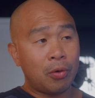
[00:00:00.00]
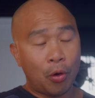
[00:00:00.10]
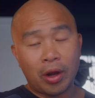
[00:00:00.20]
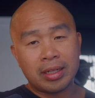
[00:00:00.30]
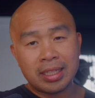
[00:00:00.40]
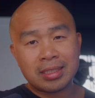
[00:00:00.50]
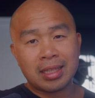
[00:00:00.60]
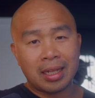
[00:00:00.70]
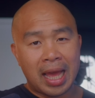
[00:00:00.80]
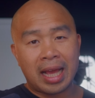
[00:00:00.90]
or at least
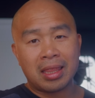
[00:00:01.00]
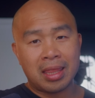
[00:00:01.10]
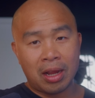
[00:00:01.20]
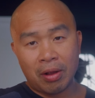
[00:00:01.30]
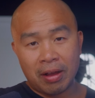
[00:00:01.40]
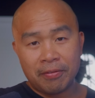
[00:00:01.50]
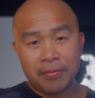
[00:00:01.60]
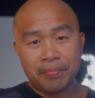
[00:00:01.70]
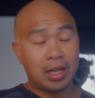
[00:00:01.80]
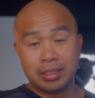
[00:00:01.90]
the lack thereof,
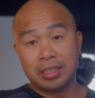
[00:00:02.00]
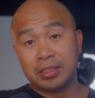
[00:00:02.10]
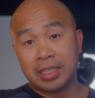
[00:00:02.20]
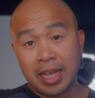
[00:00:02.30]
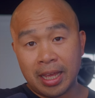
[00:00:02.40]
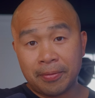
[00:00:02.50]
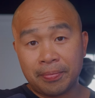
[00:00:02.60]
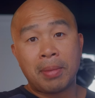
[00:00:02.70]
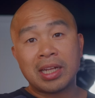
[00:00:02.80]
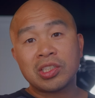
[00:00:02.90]
until today.
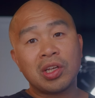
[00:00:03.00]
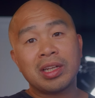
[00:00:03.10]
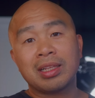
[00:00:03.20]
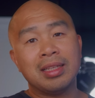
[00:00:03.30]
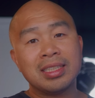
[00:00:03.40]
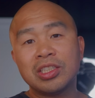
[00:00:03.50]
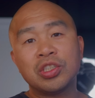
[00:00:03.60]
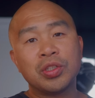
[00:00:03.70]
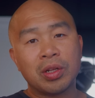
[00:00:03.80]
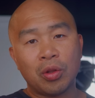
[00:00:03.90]
Panasonic
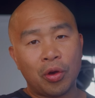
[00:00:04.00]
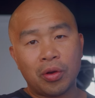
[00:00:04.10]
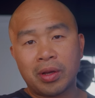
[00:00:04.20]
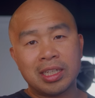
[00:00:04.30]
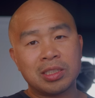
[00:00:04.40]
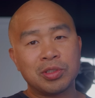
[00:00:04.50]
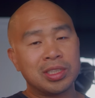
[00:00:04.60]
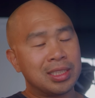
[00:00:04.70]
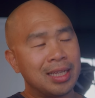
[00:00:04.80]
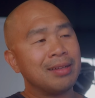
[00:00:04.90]
listened to their loyal customers
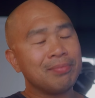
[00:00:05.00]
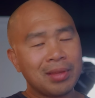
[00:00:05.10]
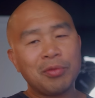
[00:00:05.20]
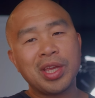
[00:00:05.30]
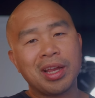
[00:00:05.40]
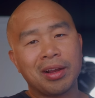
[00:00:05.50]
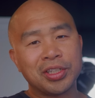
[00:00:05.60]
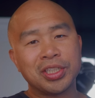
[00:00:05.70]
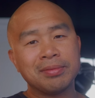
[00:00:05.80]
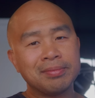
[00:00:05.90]
and said, "We
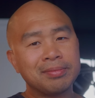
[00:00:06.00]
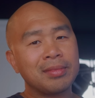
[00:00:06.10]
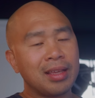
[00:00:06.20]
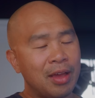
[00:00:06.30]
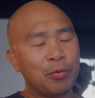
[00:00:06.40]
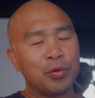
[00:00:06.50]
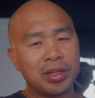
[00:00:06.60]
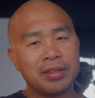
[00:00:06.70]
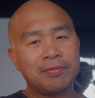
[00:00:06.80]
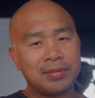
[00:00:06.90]
heard you, and
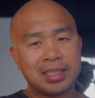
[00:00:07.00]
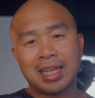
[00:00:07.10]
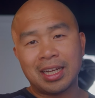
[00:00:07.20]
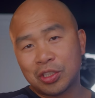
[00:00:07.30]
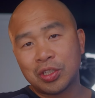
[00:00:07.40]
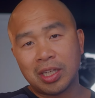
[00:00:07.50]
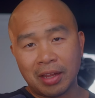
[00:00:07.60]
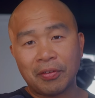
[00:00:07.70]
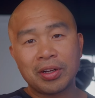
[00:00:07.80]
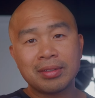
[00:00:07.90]
we've decided to
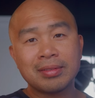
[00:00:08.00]
deliver."